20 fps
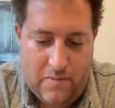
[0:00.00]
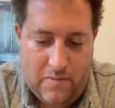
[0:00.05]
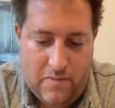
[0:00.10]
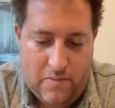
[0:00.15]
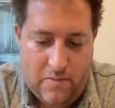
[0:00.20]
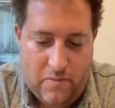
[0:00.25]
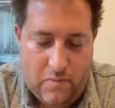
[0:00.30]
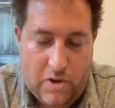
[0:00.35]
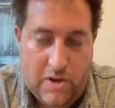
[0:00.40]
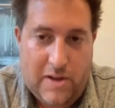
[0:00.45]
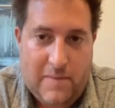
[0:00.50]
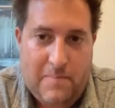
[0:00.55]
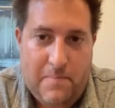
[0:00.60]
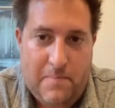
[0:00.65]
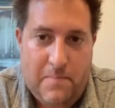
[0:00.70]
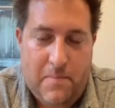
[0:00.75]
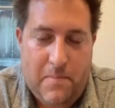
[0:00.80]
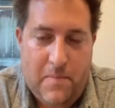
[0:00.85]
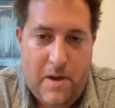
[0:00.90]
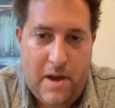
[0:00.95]
really
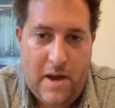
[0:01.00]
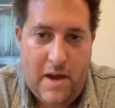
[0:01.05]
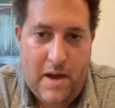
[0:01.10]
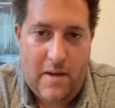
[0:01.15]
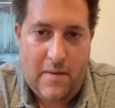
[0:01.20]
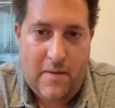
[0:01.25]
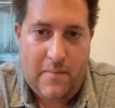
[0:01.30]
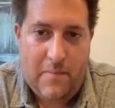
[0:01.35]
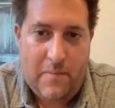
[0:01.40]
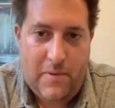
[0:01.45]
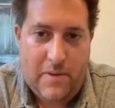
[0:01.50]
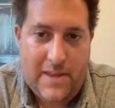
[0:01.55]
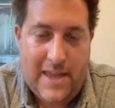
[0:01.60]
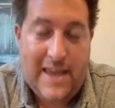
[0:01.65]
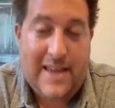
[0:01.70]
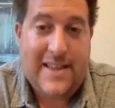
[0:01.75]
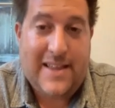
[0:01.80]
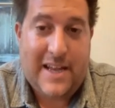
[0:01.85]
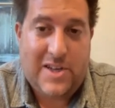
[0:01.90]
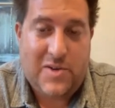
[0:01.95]
takes
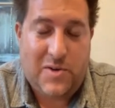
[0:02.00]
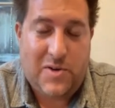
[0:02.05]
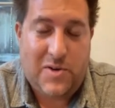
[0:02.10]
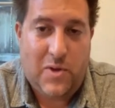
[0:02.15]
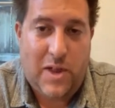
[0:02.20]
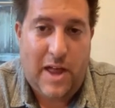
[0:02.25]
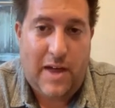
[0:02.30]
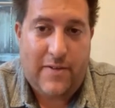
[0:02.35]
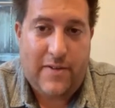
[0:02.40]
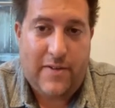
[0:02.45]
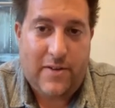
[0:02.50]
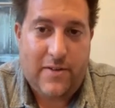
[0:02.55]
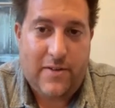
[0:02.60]
that to a new level.